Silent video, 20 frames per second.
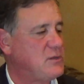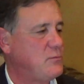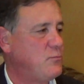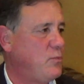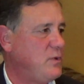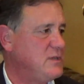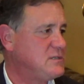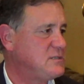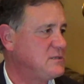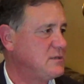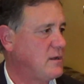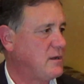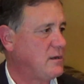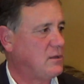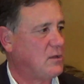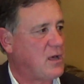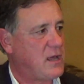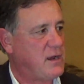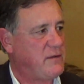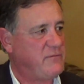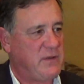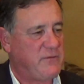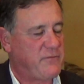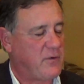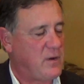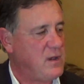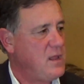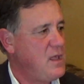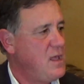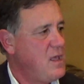and we sit on a lot of
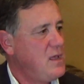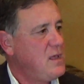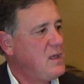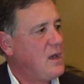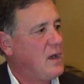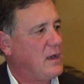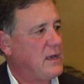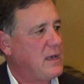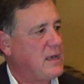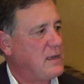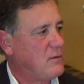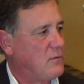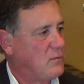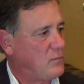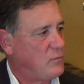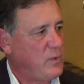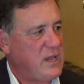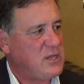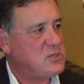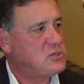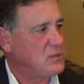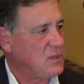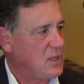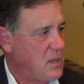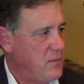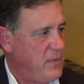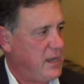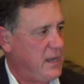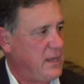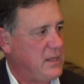different regional
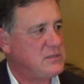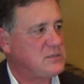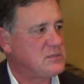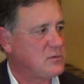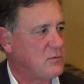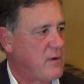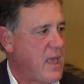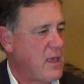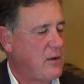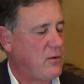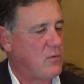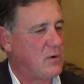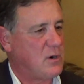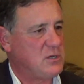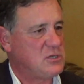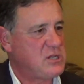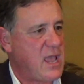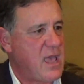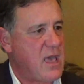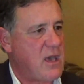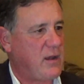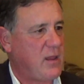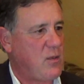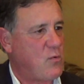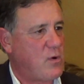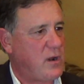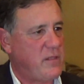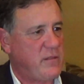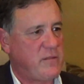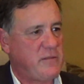committees around Orange County,
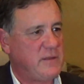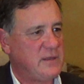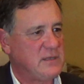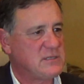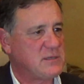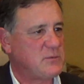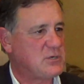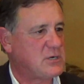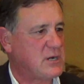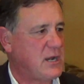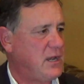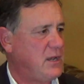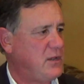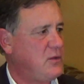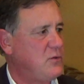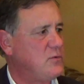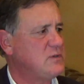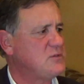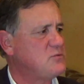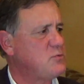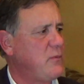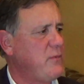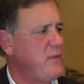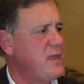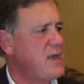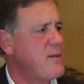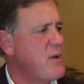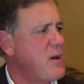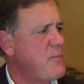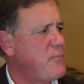one of the things I'm trying to do is when
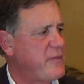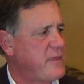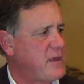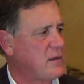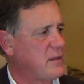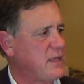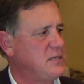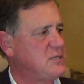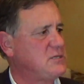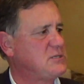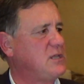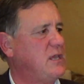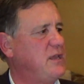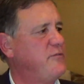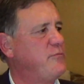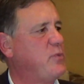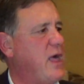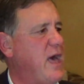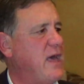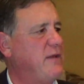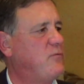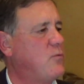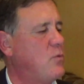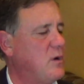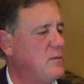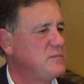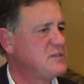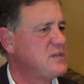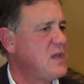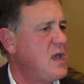we come up with our legislative
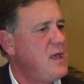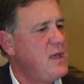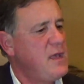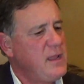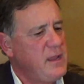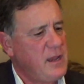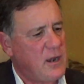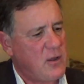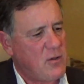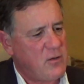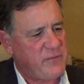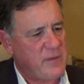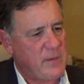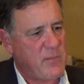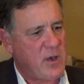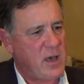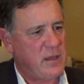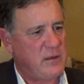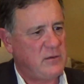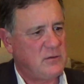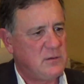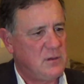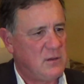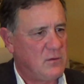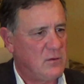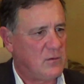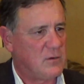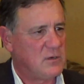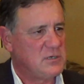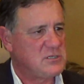platforms, if I'm on
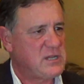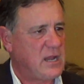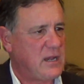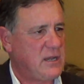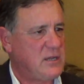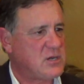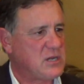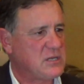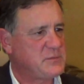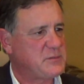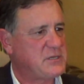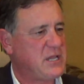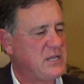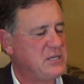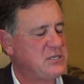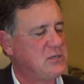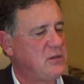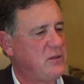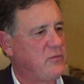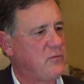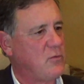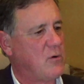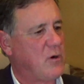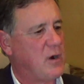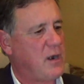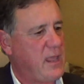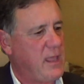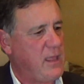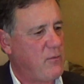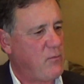Orange County Transportation
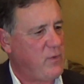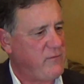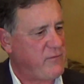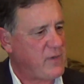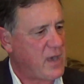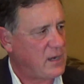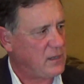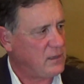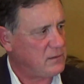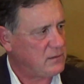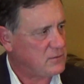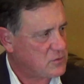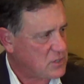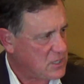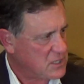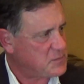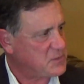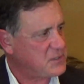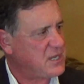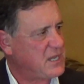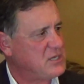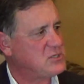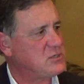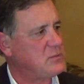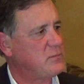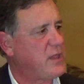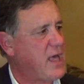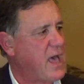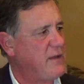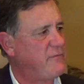Authority, we've got a
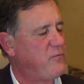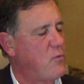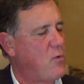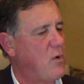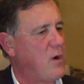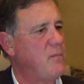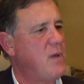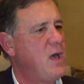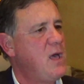transportation platform.